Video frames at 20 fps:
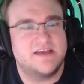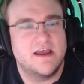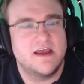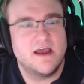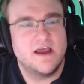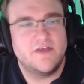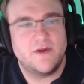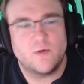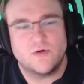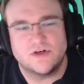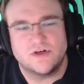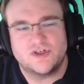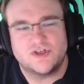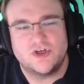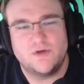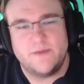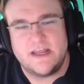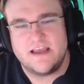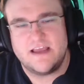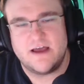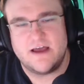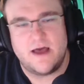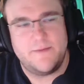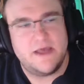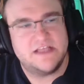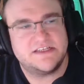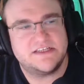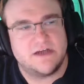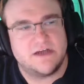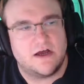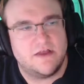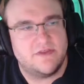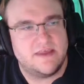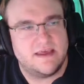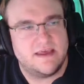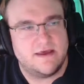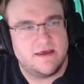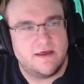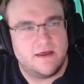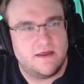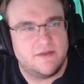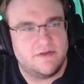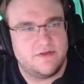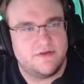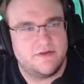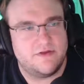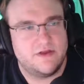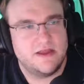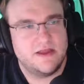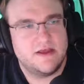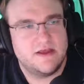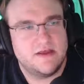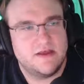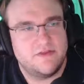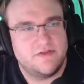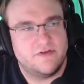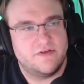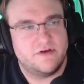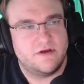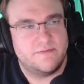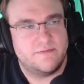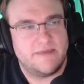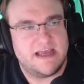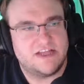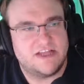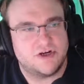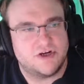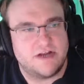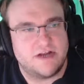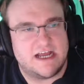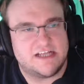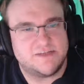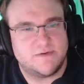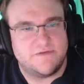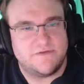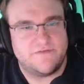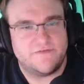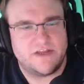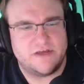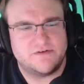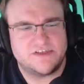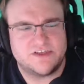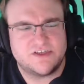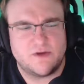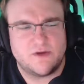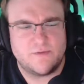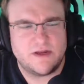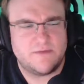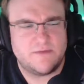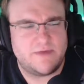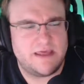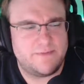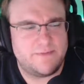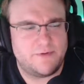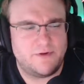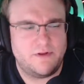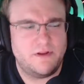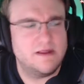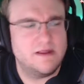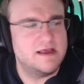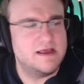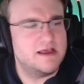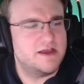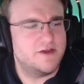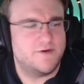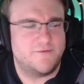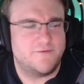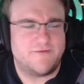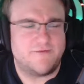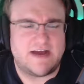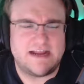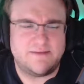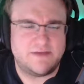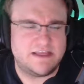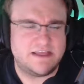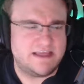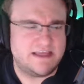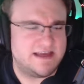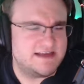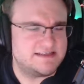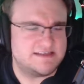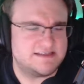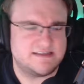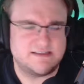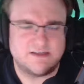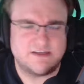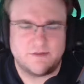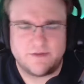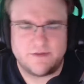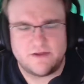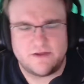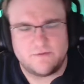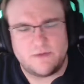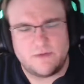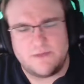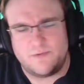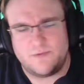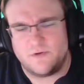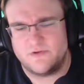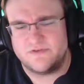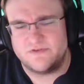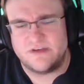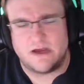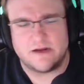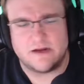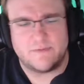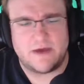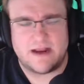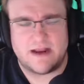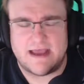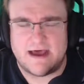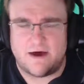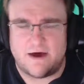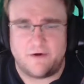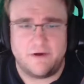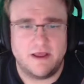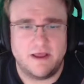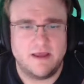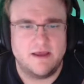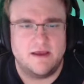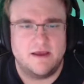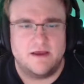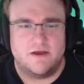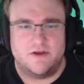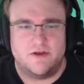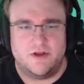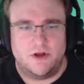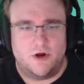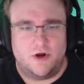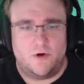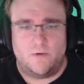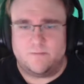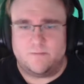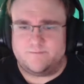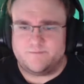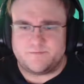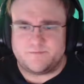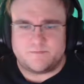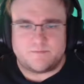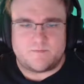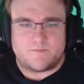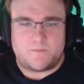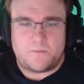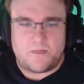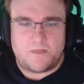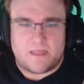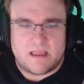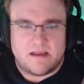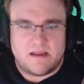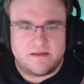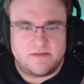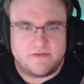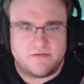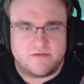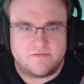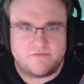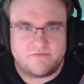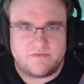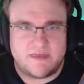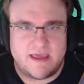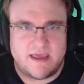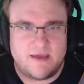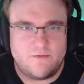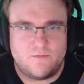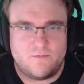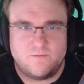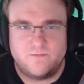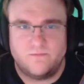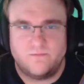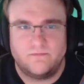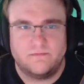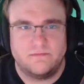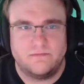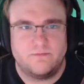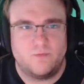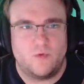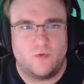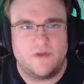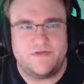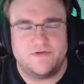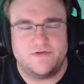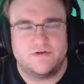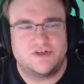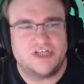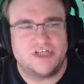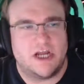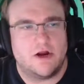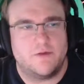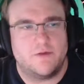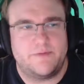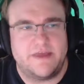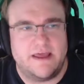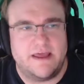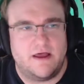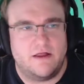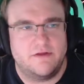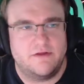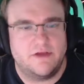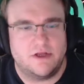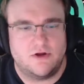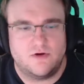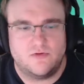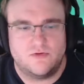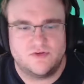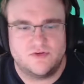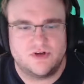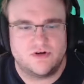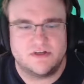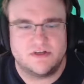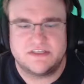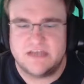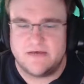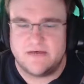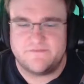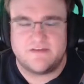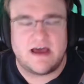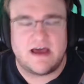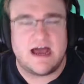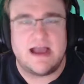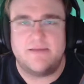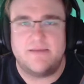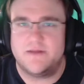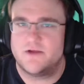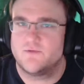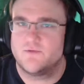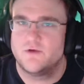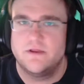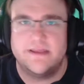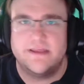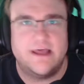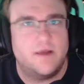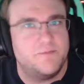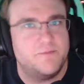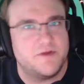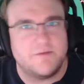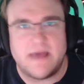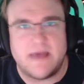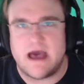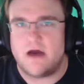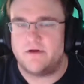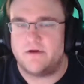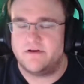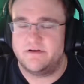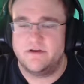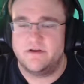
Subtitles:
There weren't too many comments on the major announcement video. So many people, Vitamin Yes and so many other people talked about how, they went through Jrpl, during a tough time, and it really helped them out. And